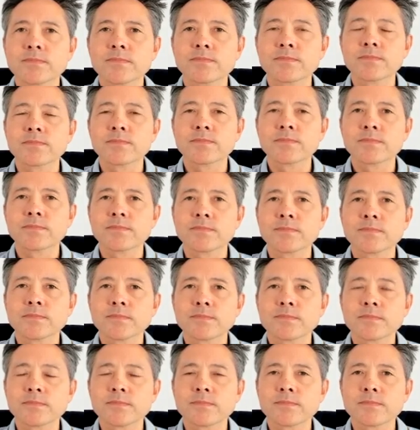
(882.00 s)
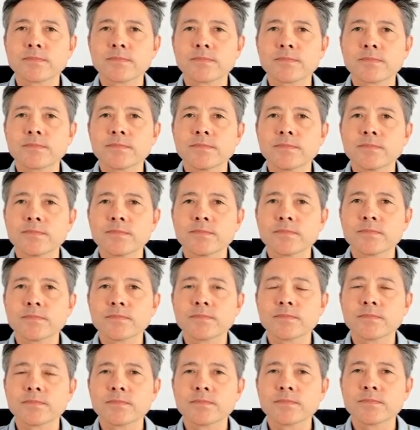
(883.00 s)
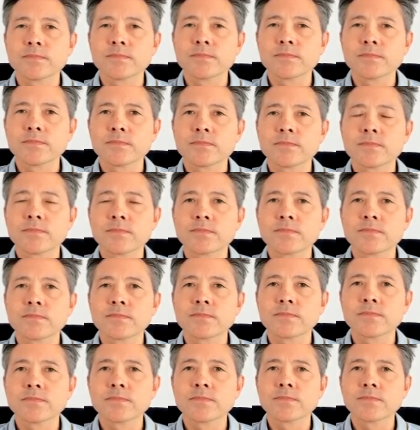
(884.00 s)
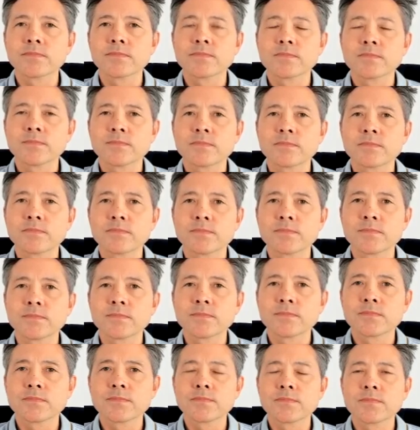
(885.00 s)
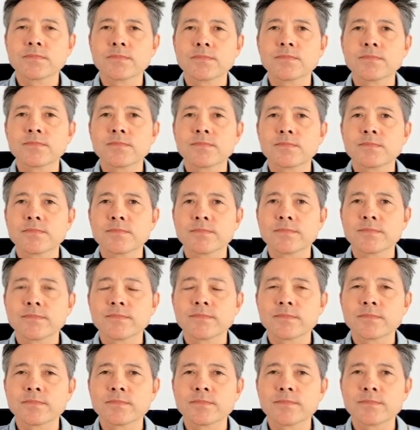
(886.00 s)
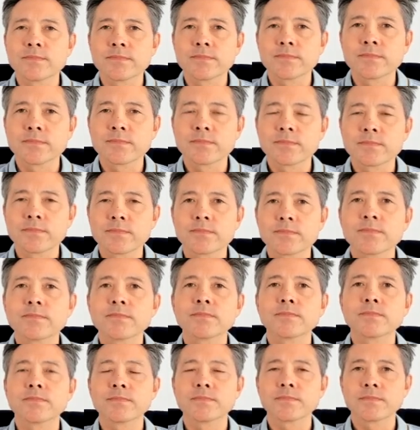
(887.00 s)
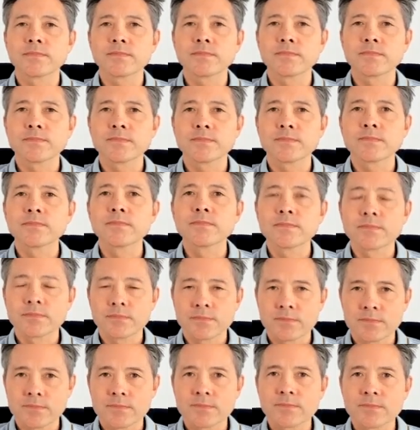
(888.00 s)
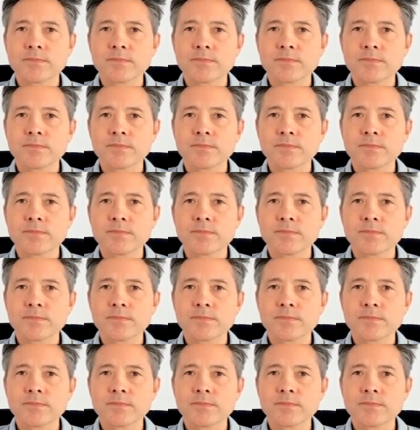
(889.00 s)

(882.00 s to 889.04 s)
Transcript: [no speech]